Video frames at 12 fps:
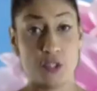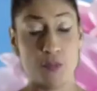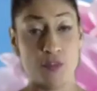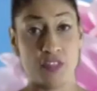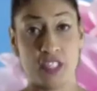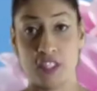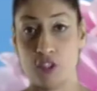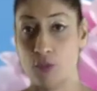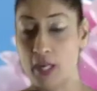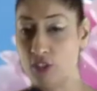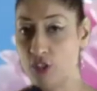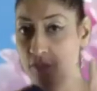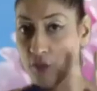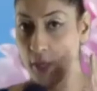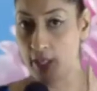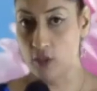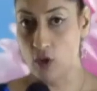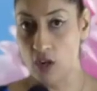you're moving in a direction of
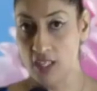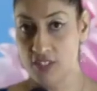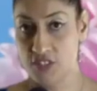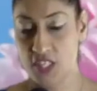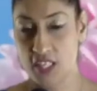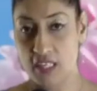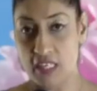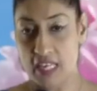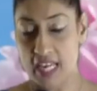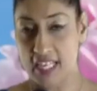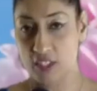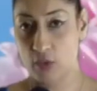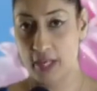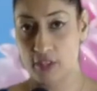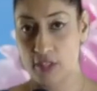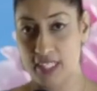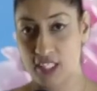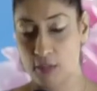greater honesty and
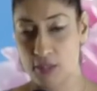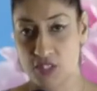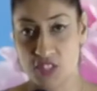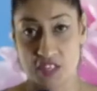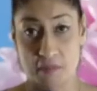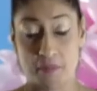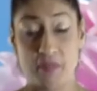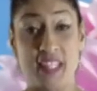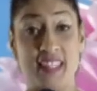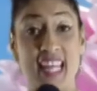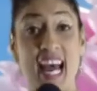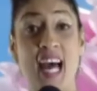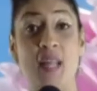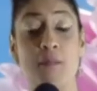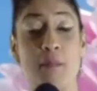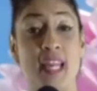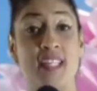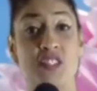greater intimacy, and that
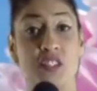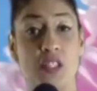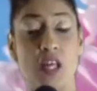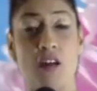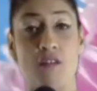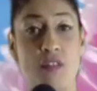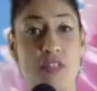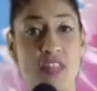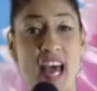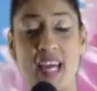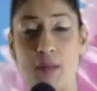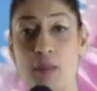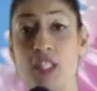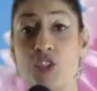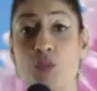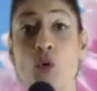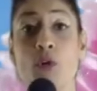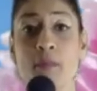makes love that
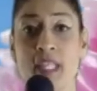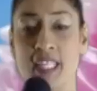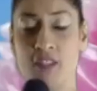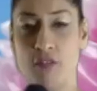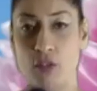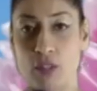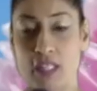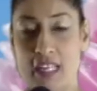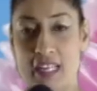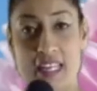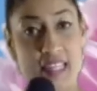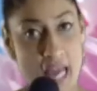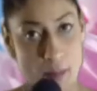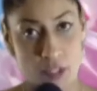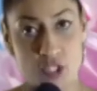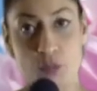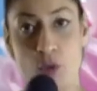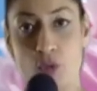much more meaningful and that
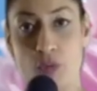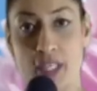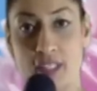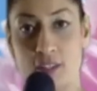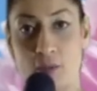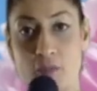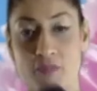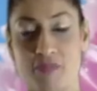much more real.